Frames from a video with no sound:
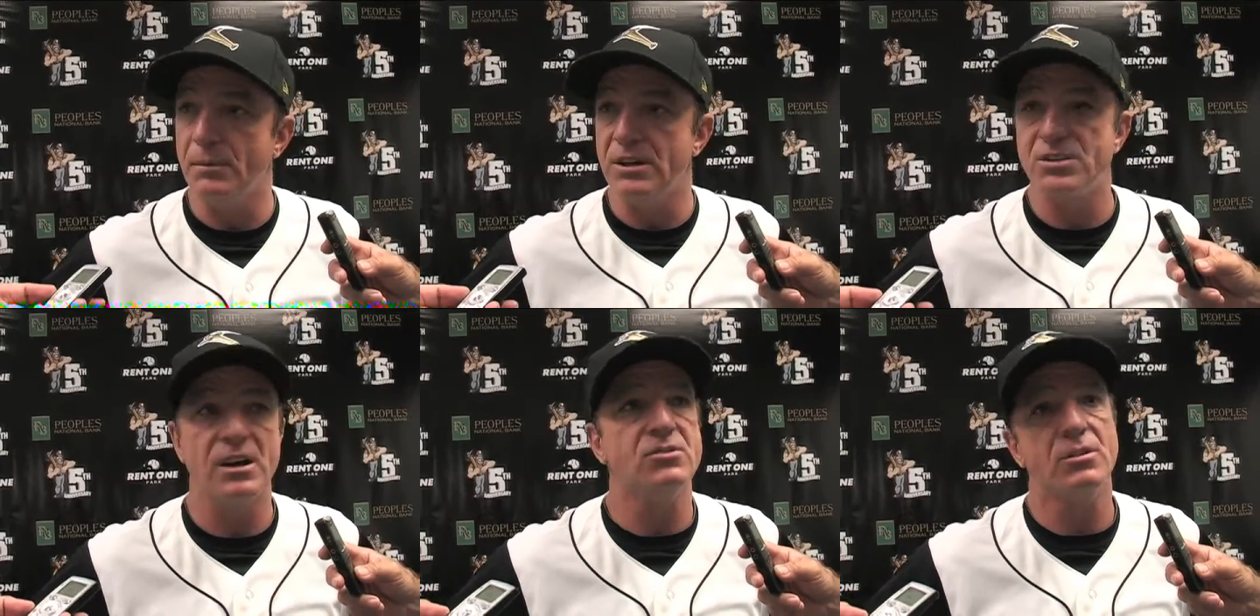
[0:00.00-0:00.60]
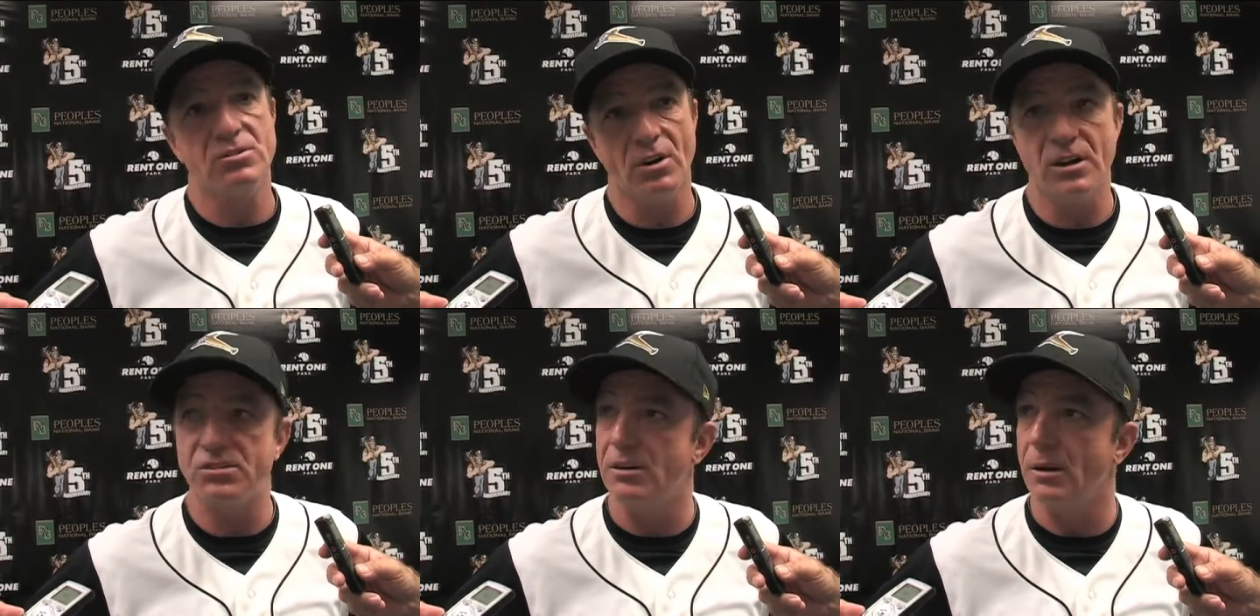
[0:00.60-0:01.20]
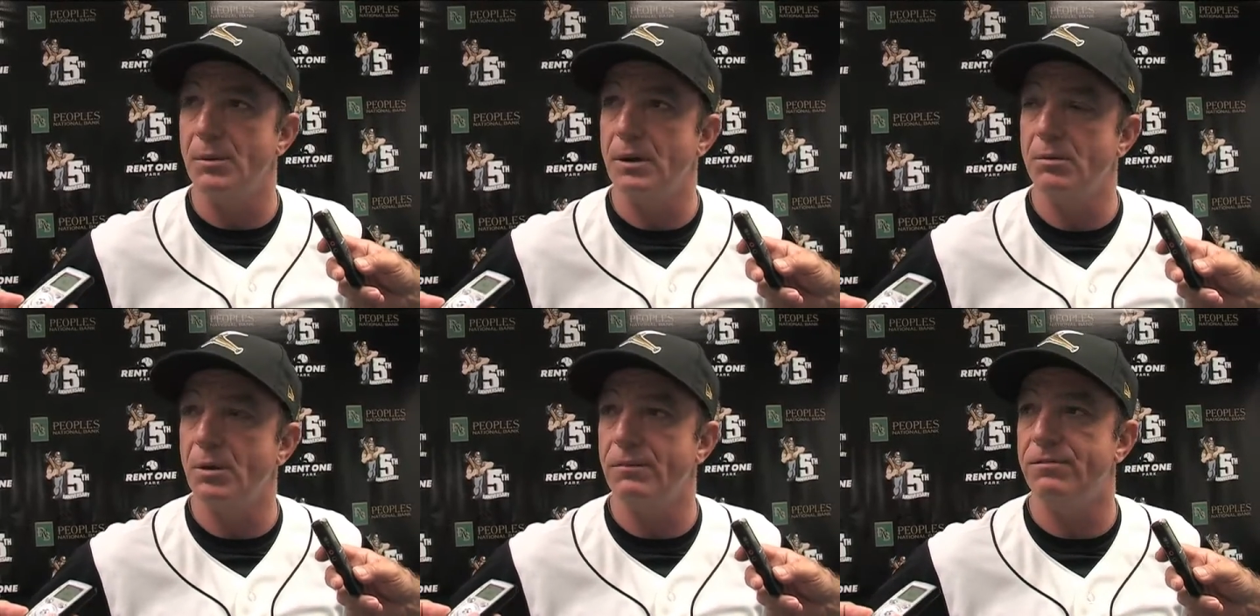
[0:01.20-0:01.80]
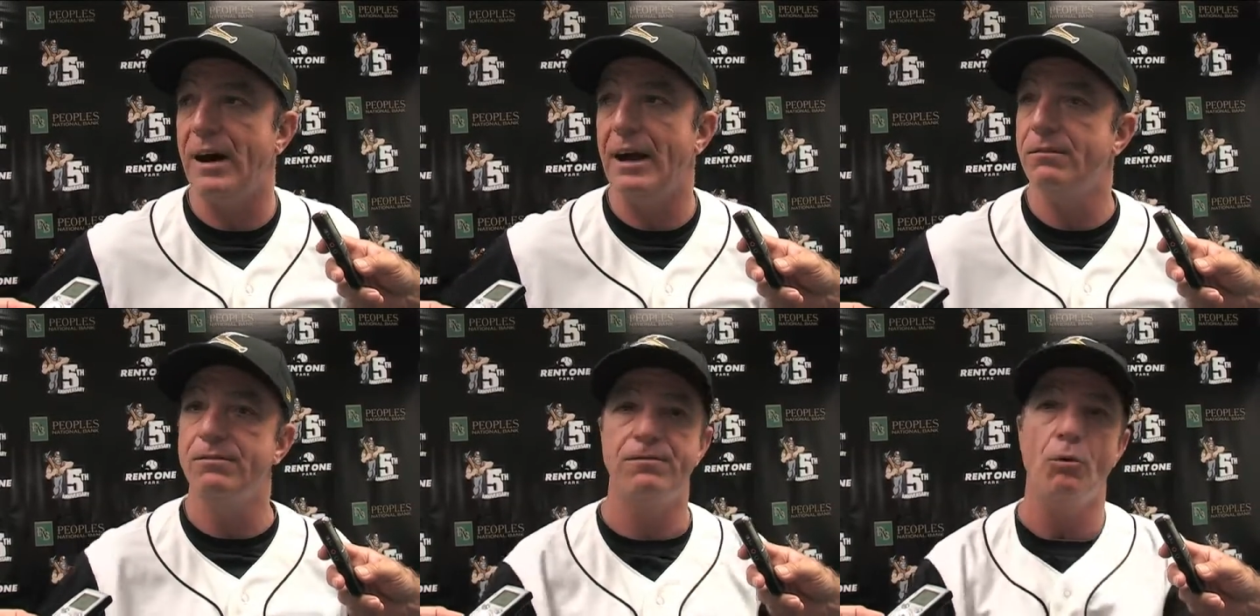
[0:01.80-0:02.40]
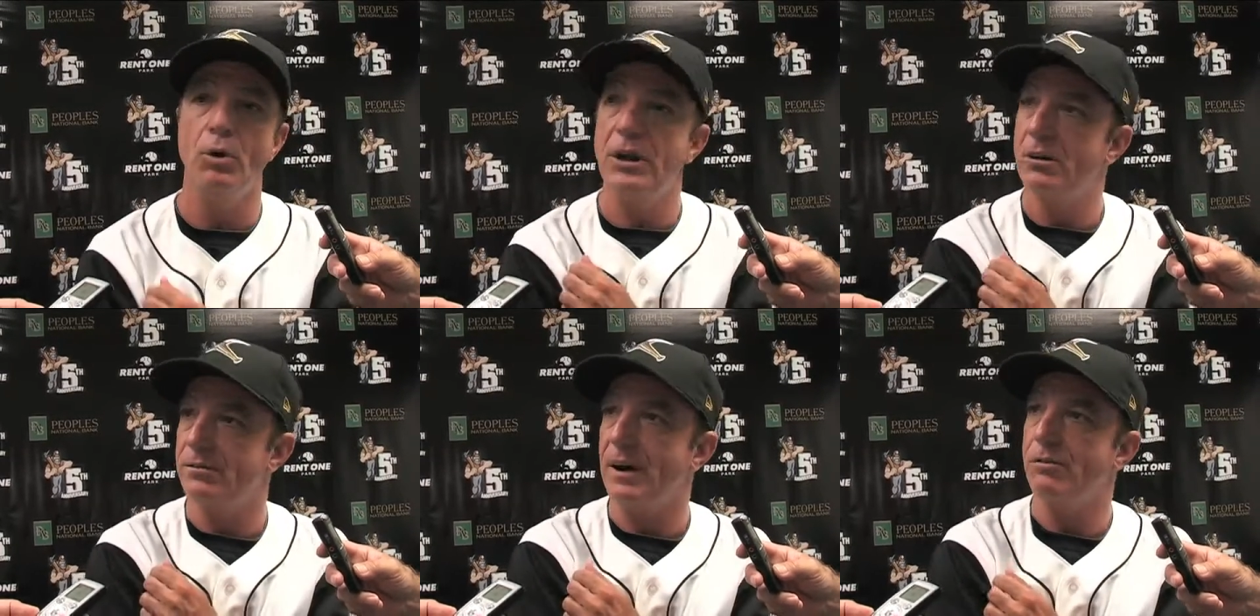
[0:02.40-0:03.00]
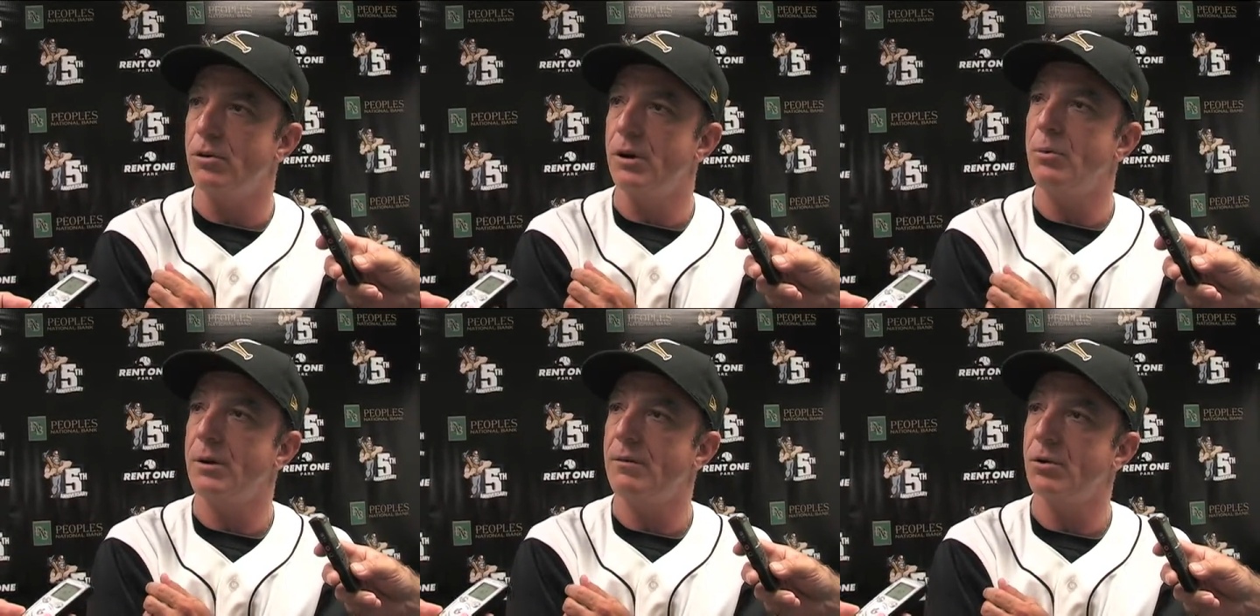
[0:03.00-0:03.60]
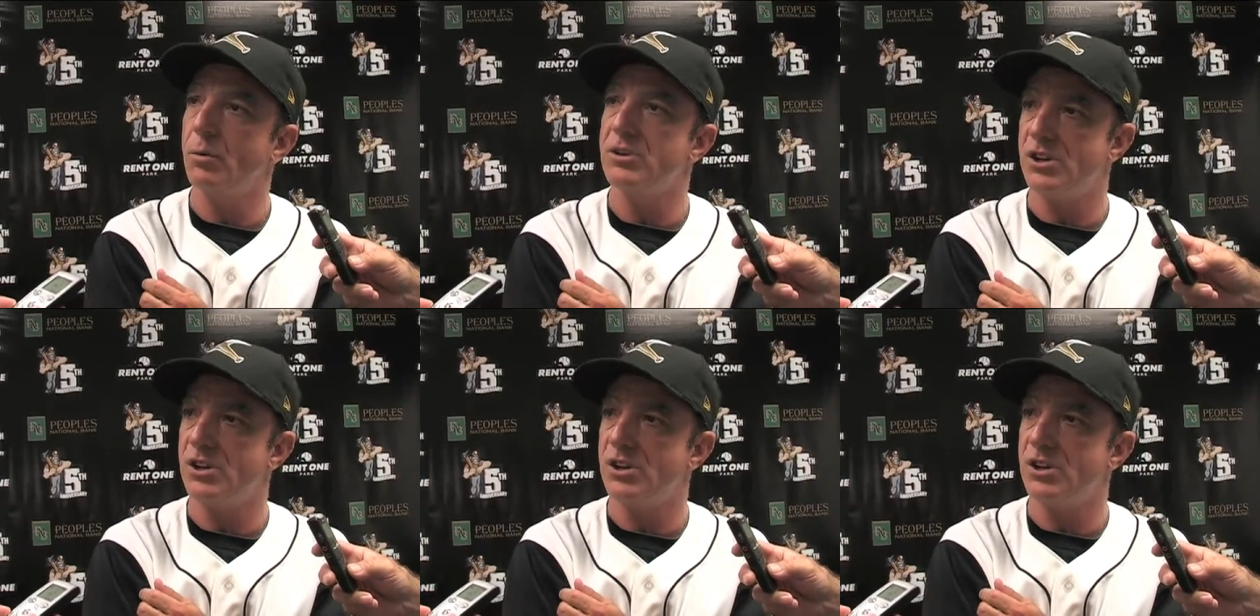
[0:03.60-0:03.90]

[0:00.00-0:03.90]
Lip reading: I mean, these guys are exhausted. I mean, he played 5:40 or 5:30, whatever it was